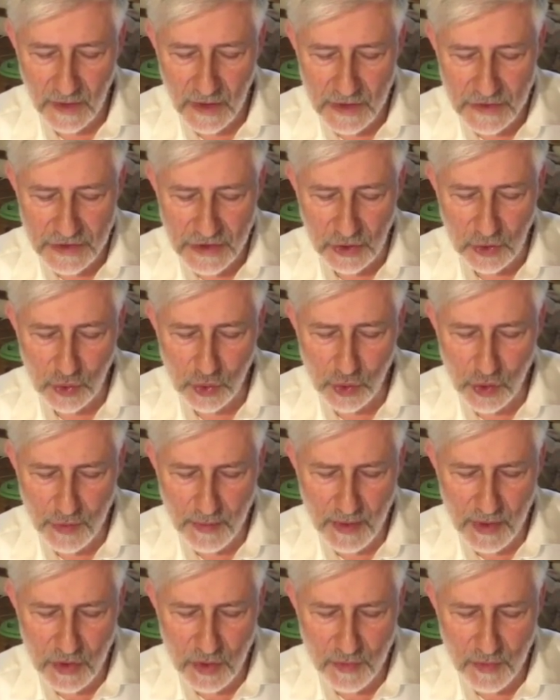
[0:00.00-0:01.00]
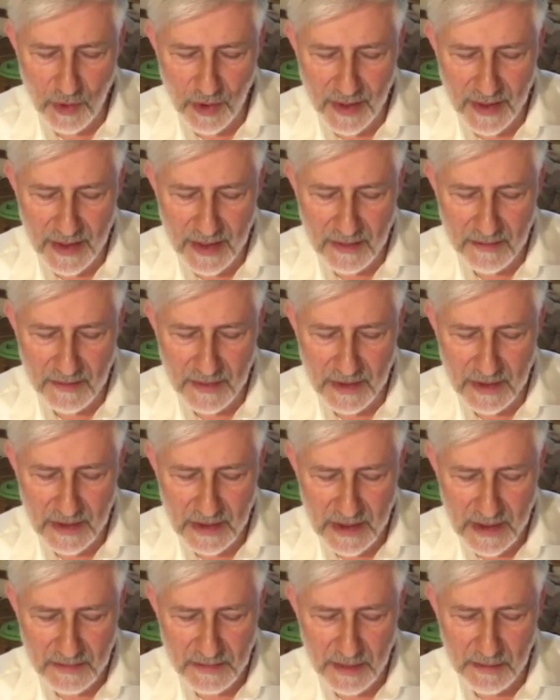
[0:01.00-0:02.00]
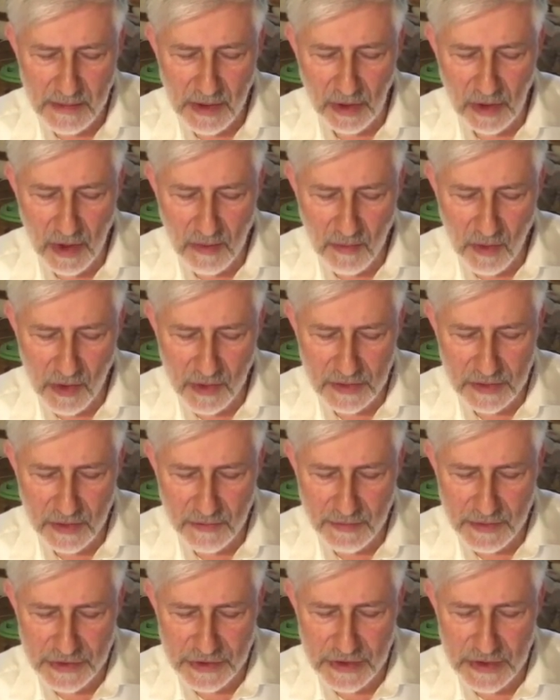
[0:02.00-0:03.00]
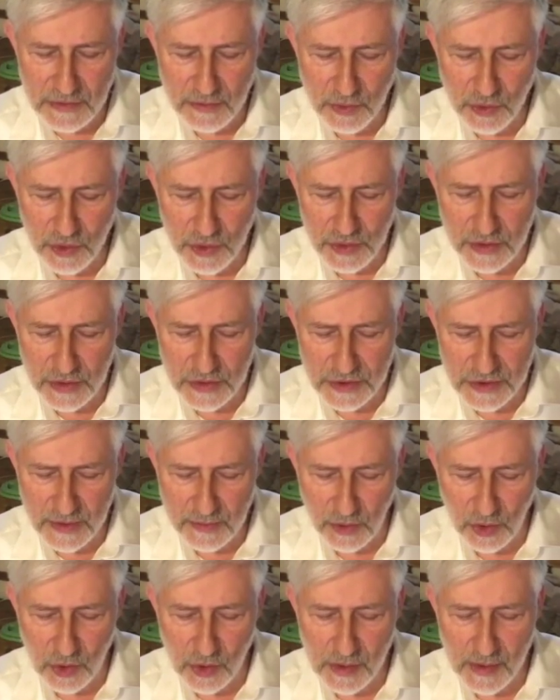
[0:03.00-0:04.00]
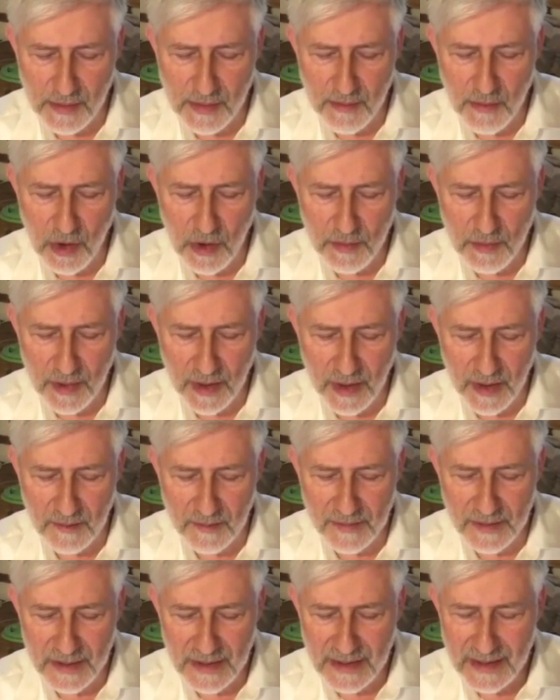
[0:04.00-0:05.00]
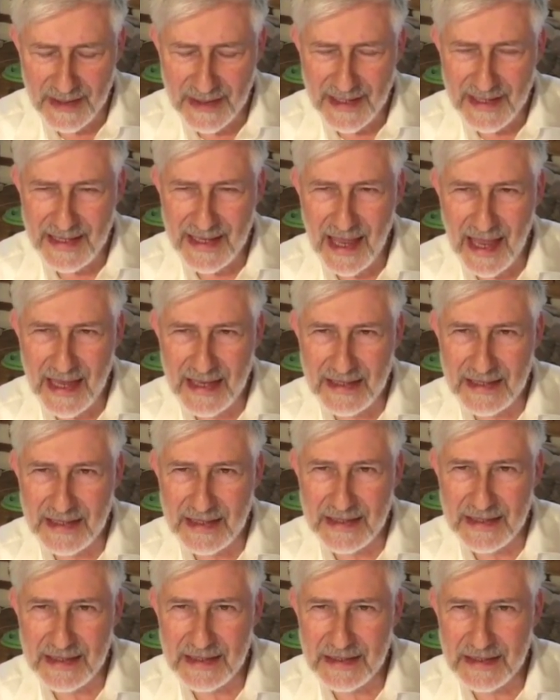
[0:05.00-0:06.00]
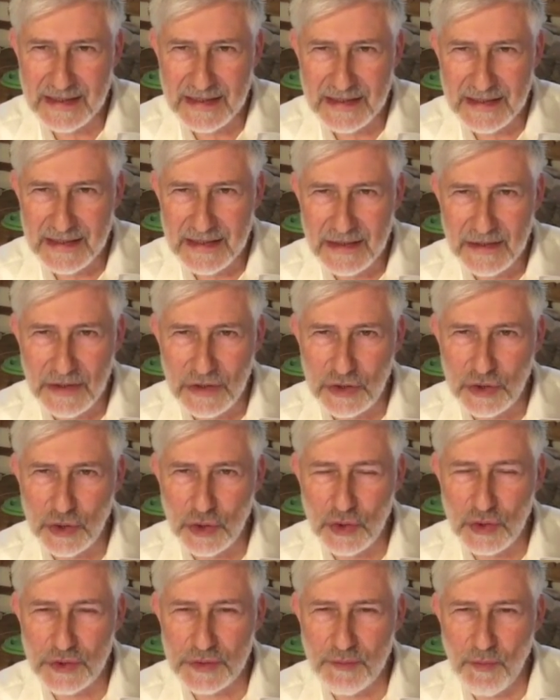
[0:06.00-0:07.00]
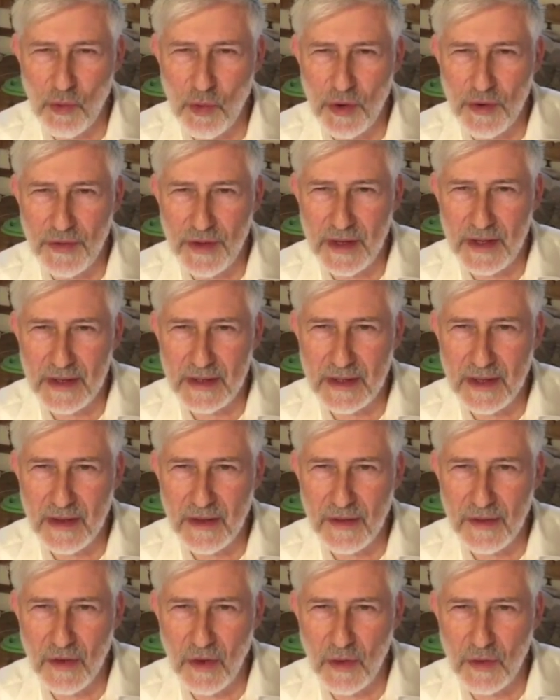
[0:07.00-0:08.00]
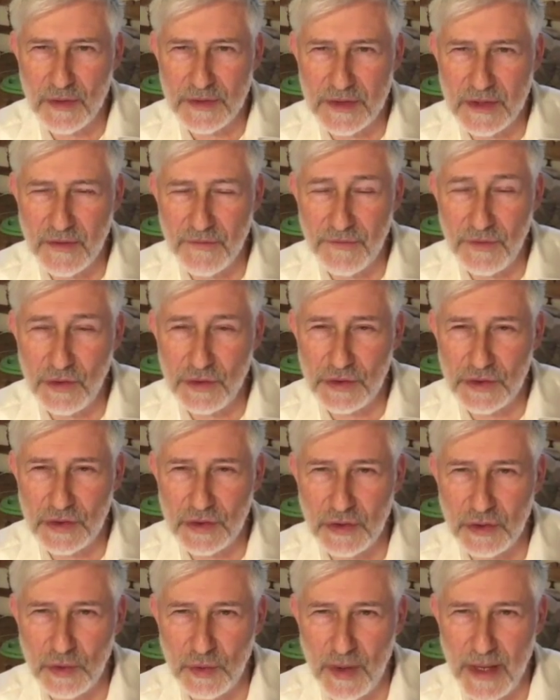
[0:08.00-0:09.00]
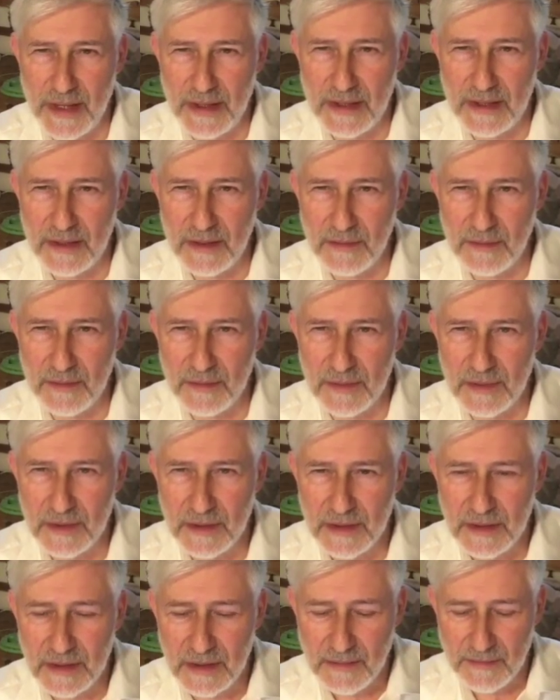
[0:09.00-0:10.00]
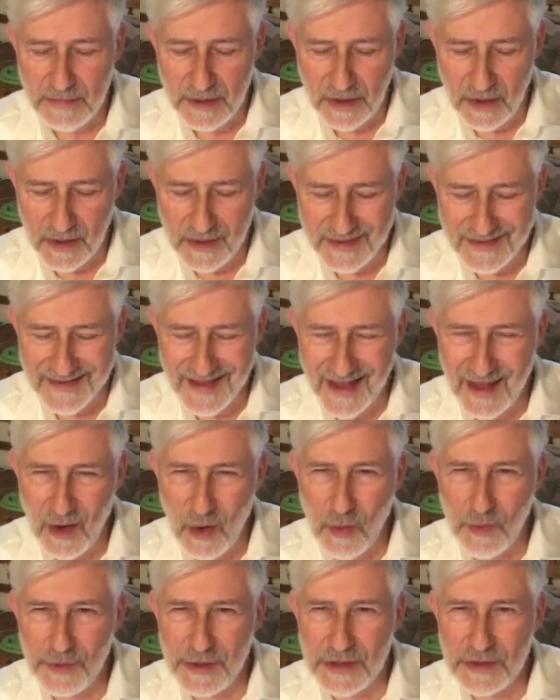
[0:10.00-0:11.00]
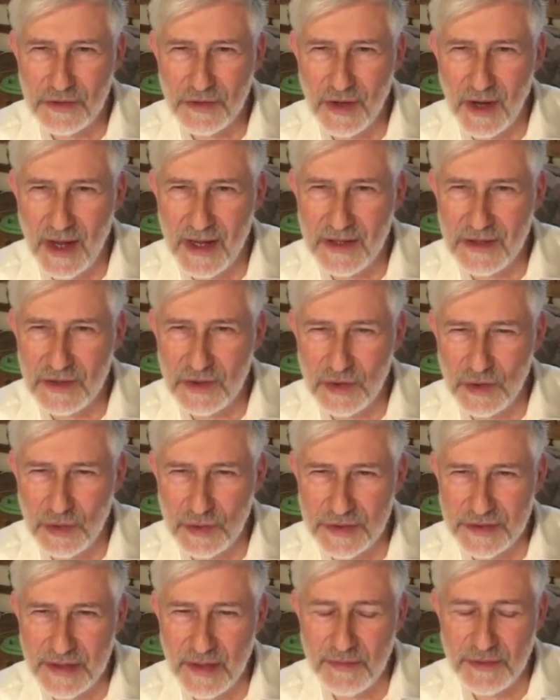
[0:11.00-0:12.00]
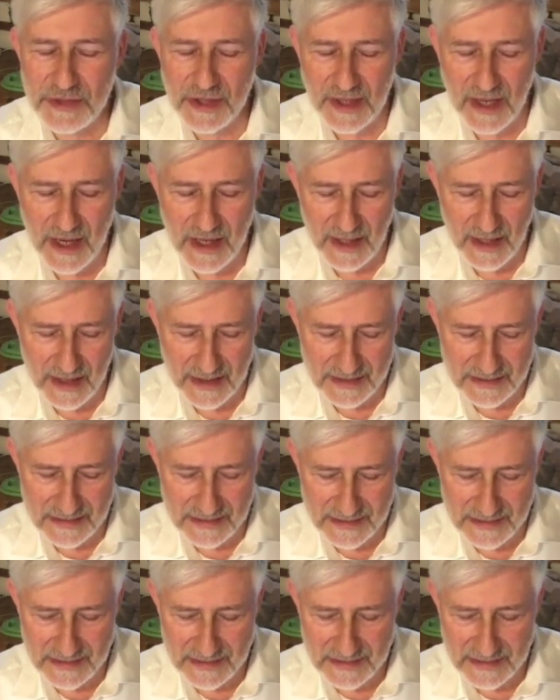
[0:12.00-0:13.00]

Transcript: Shekulum hayu ba'im b'milchamot v'shibud shemicholu lamod b'hem. He hated the Jews more than those in the future who hated him, because they only tried to subjugate us,